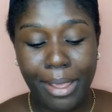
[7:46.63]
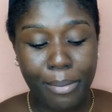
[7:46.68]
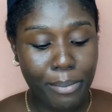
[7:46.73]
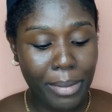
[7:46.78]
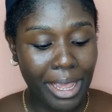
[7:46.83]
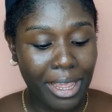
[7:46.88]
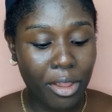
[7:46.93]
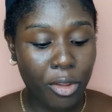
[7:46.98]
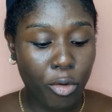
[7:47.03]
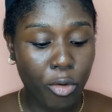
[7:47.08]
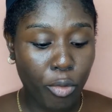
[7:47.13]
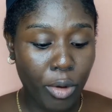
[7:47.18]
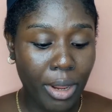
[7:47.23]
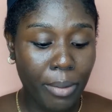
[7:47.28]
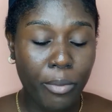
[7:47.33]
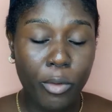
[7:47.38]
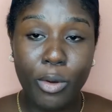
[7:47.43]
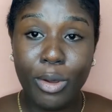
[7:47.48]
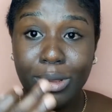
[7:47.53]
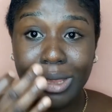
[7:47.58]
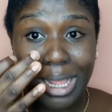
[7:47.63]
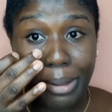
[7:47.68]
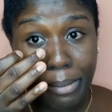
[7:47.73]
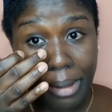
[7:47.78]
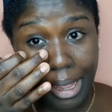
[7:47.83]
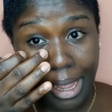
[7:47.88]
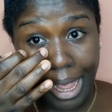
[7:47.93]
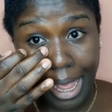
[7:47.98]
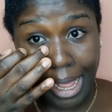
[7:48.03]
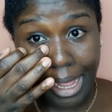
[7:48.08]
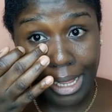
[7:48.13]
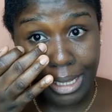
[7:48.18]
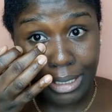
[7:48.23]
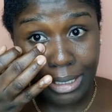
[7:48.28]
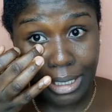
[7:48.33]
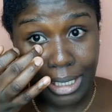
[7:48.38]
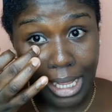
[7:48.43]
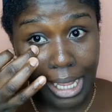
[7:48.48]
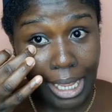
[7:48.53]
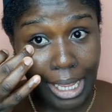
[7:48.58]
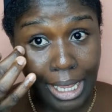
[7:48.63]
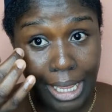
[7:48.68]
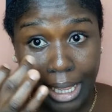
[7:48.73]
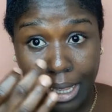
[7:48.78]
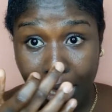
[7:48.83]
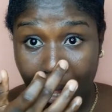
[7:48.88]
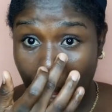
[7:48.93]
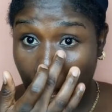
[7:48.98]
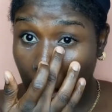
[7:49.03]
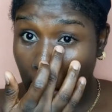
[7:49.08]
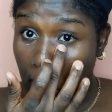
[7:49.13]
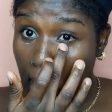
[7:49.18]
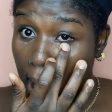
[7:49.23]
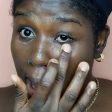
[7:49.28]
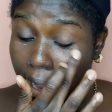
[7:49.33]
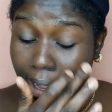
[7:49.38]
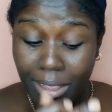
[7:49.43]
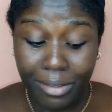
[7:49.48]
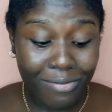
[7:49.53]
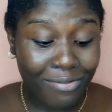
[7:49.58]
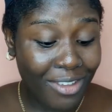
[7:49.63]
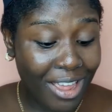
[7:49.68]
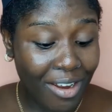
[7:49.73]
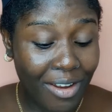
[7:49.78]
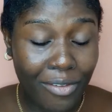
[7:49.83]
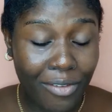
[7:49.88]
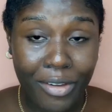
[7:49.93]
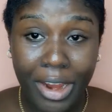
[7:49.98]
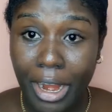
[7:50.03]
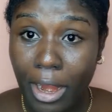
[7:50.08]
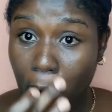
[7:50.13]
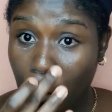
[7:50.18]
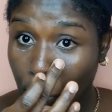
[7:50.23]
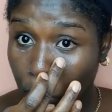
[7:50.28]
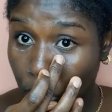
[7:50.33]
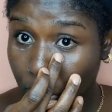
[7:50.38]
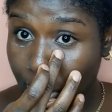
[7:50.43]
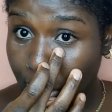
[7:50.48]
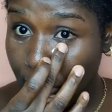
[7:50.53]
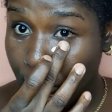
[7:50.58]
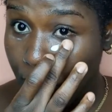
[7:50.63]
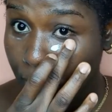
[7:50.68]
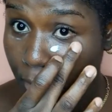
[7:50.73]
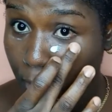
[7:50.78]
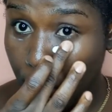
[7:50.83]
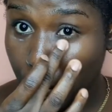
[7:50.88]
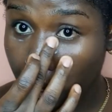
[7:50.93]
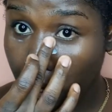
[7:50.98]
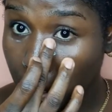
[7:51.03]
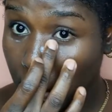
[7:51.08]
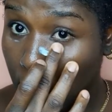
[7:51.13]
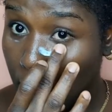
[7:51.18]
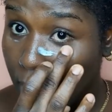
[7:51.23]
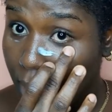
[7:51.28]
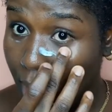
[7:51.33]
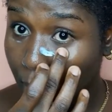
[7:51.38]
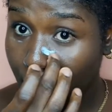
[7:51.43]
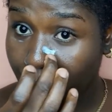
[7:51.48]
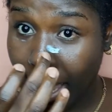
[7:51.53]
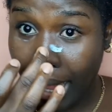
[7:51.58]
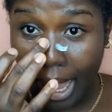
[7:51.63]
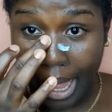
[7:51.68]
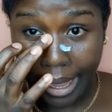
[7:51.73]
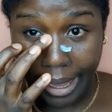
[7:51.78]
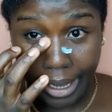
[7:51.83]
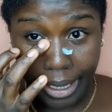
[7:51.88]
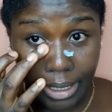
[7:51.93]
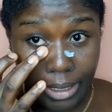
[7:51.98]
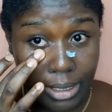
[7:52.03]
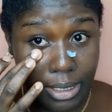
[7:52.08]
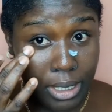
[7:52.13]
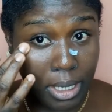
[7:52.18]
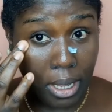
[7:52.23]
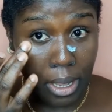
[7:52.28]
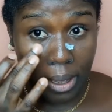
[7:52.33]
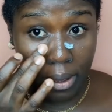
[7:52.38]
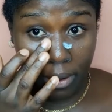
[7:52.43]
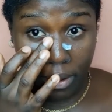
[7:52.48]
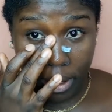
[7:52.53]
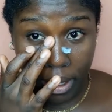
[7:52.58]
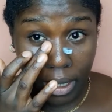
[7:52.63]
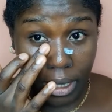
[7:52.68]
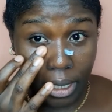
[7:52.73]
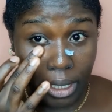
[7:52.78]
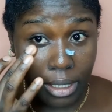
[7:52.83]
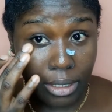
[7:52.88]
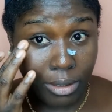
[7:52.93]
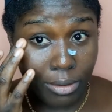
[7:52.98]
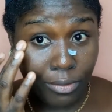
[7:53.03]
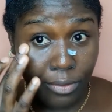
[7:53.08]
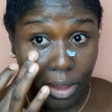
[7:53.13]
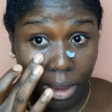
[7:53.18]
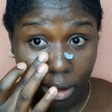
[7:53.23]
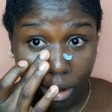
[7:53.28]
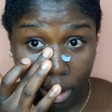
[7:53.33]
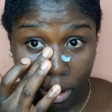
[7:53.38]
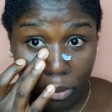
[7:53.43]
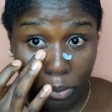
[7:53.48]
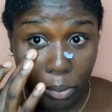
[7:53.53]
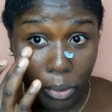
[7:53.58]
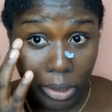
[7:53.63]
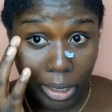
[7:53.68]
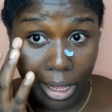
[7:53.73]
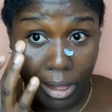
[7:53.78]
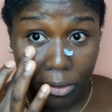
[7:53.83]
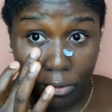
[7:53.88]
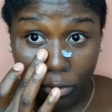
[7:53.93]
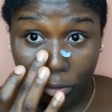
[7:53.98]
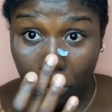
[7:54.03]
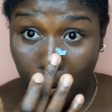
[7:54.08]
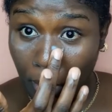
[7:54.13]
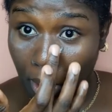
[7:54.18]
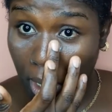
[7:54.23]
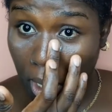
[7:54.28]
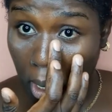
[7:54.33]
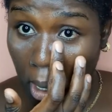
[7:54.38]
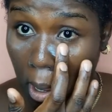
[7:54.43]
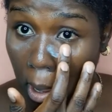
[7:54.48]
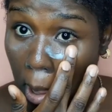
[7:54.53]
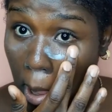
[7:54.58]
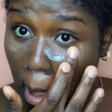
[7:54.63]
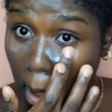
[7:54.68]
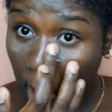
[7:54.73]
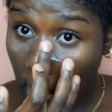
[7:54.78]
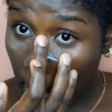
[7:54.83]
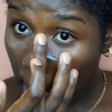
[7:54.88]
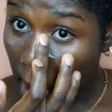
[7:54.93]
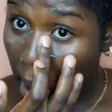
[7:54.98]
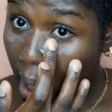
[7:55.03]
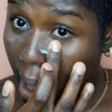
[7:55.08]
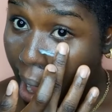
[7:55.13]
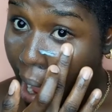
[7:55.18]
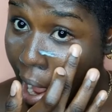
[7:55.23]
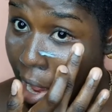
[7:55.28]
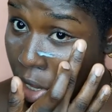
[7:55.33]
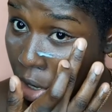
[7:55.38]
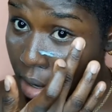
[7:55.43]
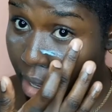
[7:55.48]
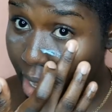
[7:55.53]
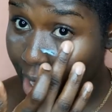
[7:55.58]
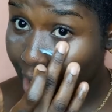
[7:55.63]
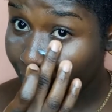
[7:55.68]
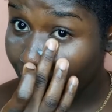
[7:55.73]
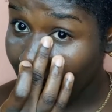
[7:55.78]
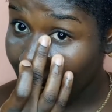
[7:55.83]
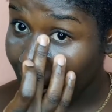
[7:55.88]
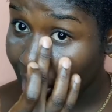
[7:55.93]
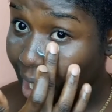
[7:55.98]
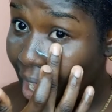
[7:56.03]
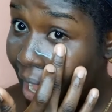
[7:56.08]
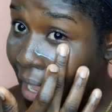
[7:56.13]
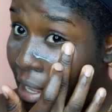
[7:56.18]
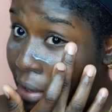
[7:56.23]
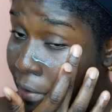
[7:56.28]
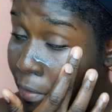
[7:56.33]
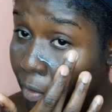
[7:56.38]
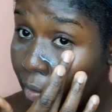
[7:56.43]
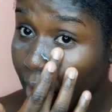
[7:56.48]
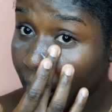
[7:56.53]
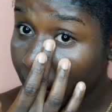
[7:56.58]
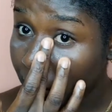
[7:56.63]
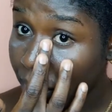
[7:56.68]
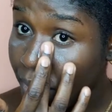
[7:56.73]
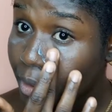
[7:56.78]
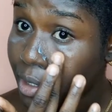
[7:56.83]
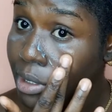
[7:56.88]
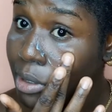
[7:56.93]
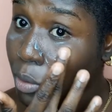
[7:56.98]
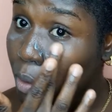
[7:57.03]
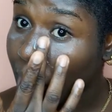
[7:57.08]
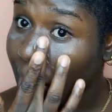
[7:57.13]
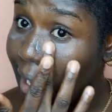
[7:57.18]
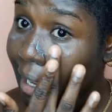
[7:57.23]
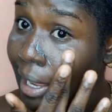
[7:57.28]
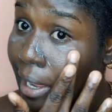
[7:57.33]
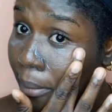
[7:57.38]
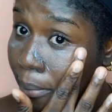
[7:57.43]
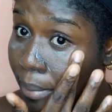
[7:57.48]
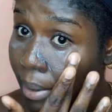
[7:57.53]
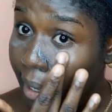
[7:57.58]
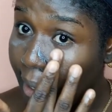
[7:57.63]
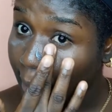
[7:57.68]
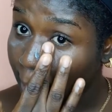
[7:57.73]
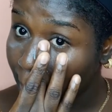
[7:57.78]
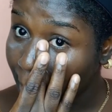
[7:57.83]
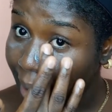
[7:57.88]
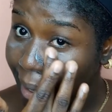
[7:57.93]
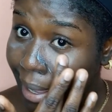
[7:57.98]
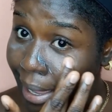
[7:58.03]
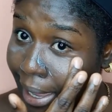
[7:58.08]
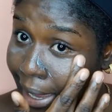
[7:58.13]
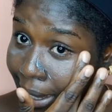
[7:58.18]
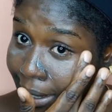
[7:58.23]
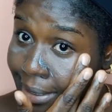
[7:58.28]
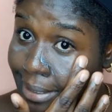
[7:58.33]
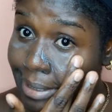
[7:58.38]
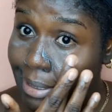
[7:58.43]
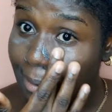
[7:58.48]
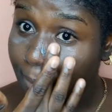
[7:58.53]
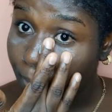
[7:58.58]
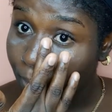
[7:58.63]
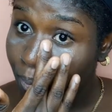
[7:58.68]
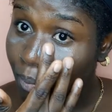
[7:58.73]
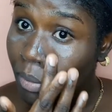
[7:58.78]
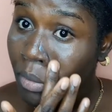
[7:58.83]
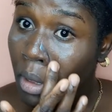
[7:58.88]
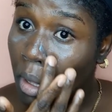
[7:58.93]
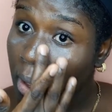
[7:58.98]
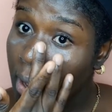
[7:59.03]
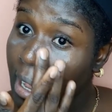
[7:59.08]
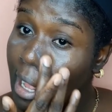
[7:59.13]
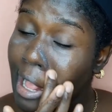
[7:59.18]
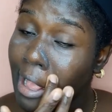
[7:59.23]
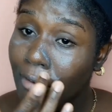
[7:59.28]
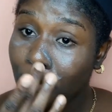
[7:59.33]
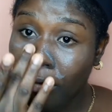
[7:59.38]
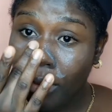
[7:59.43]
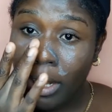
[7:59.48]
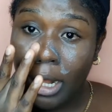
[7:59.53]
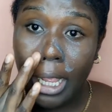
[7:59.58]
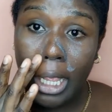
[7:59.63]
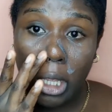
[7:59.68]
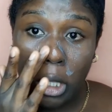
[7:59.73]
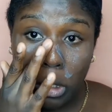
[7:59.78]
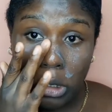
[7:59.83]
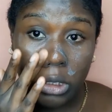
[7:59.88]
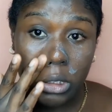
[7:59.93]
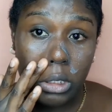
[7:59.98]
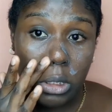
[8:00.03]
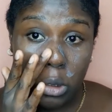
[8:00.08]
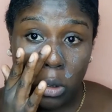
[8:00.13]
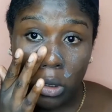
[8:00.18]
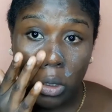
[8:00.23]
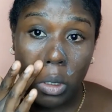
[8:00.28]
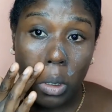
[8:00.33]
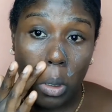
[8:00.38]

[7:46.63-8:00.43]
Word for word: My cream under my eyes, like very very important for me. Under my eyes is very important for me. I don't have any eye cream. This is what I apply on my eyes, and I feel like it's